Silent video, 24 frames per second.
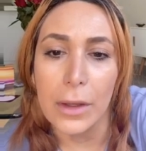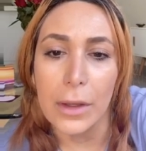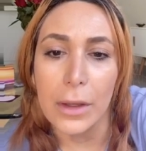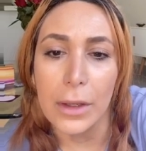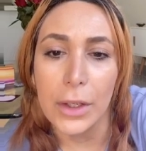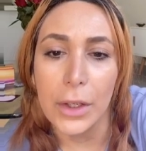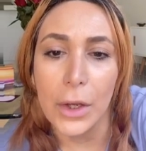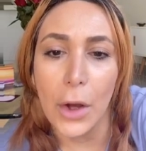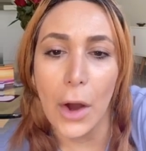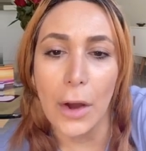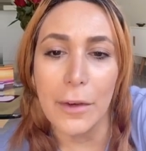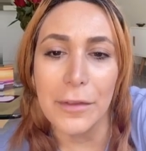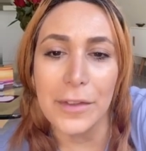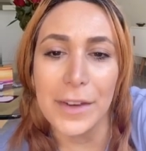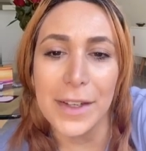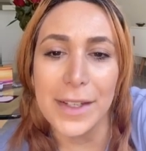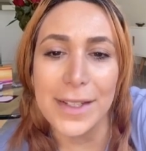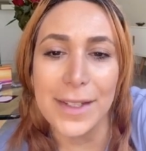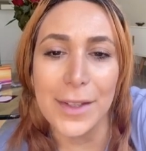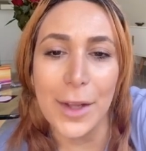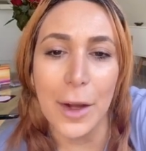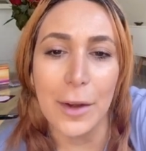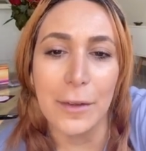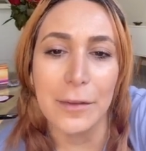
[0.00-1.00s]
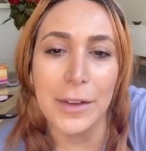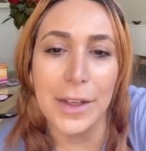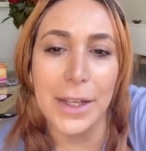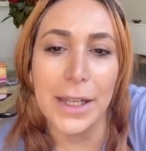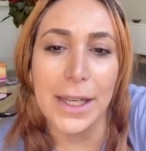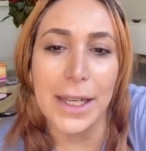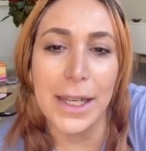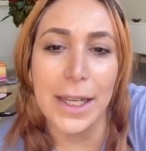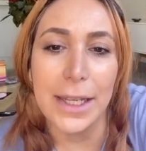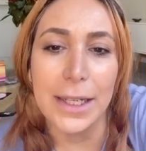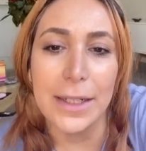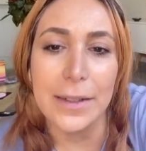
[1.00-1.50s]
Coffee is not
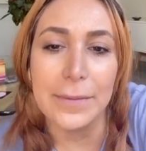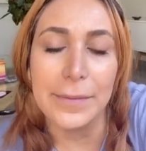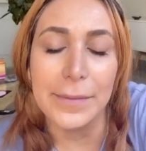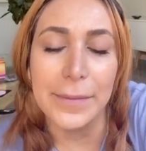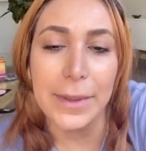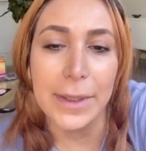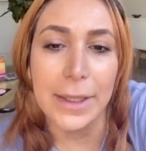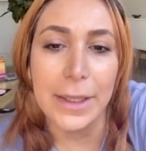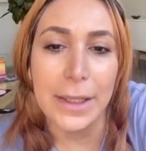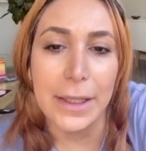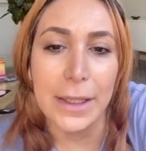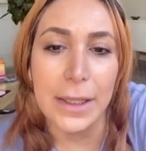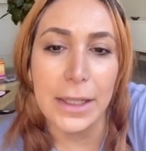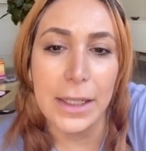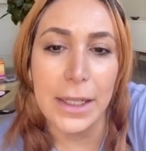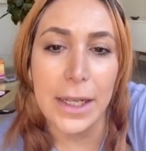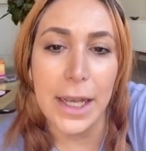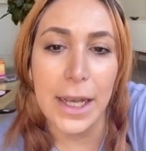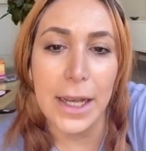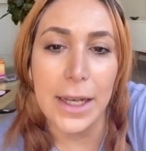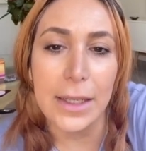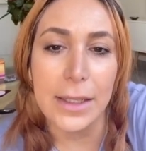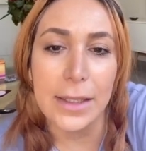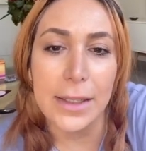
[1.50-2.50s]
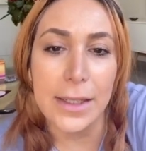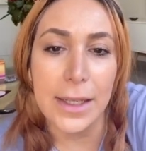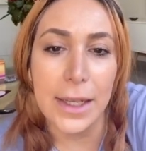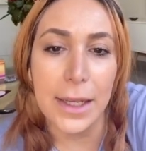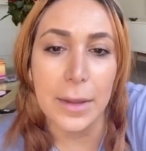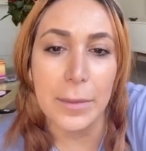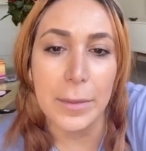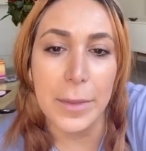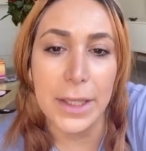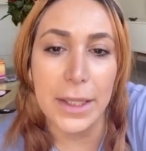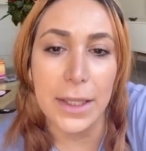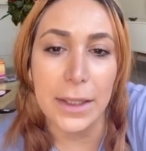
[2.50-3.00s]
vegan. Yeah,
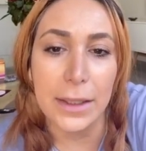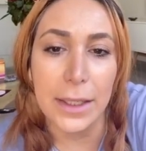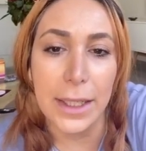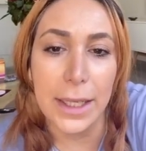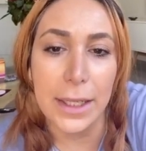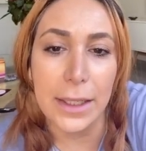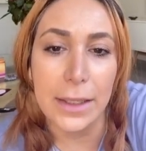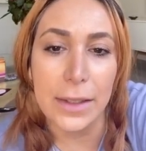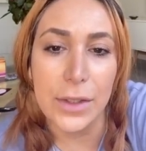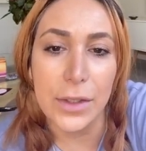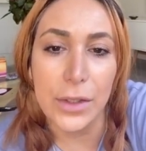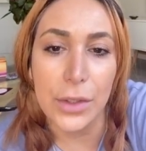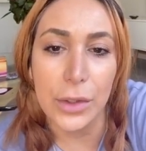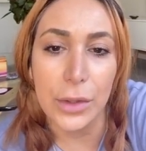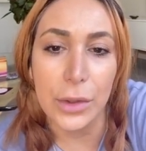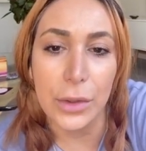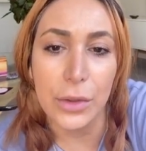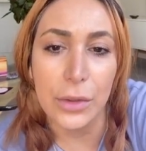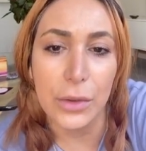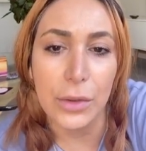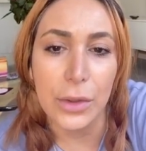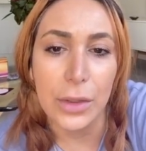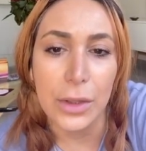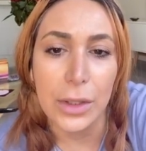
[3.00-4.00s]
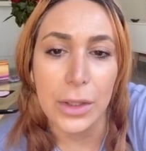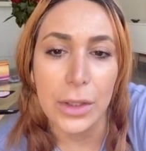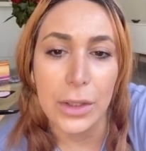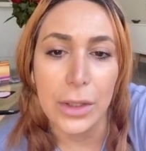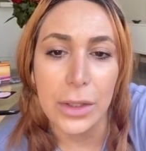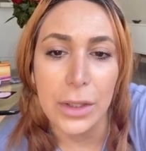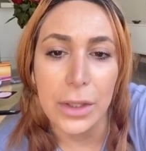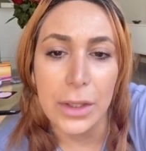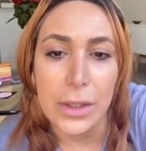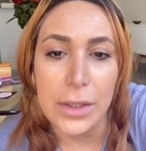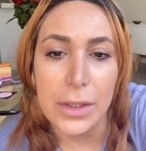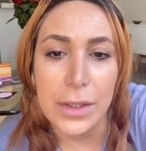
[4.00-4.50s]
send me the link to
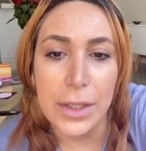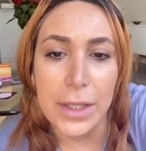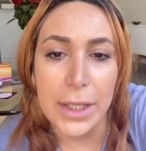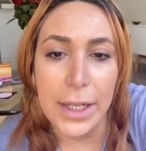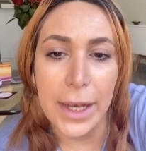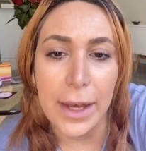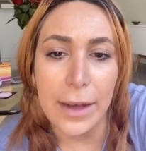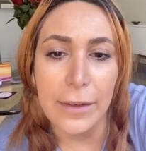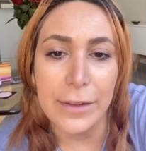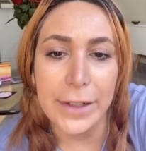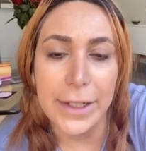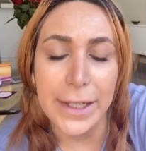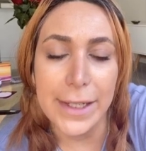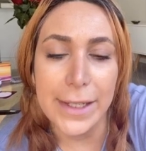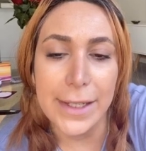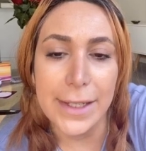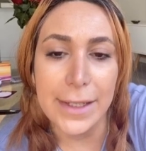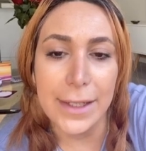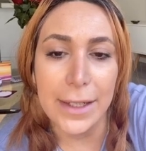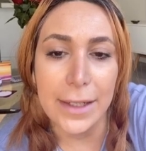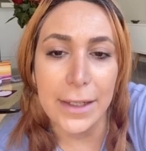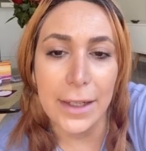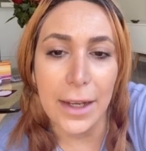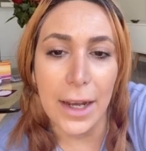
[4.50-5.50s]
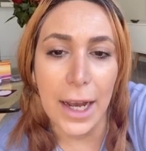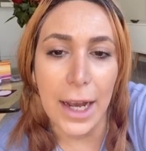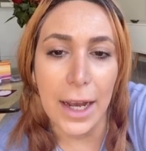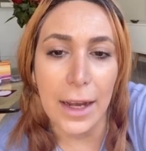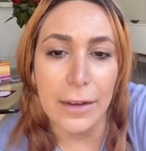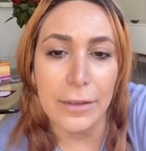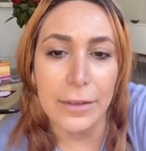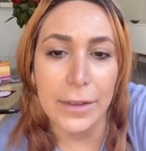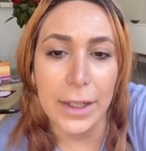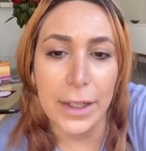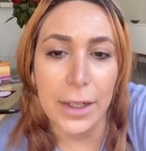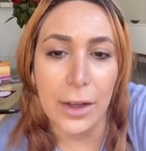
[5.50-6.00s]
the evidence that you
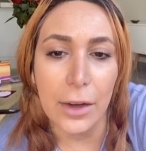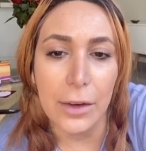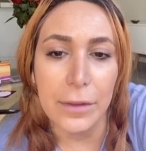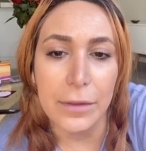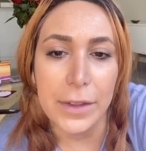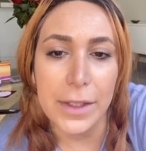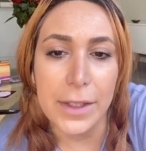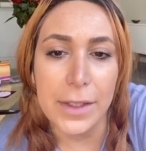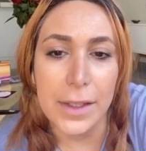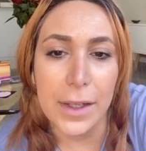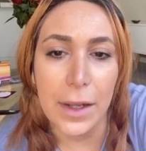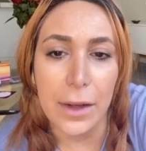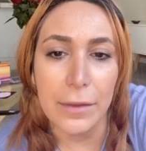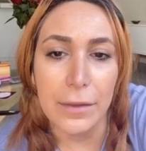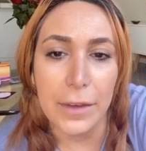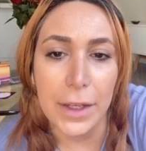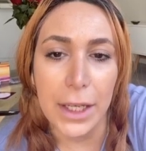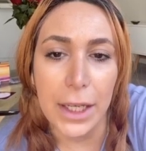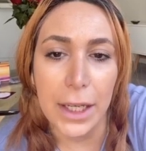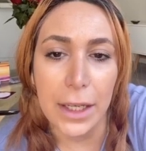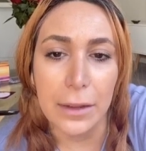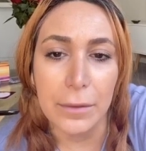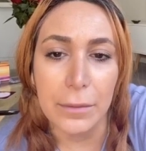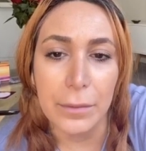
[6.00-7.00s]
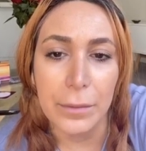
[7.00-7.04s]
have that coffee is not vegan.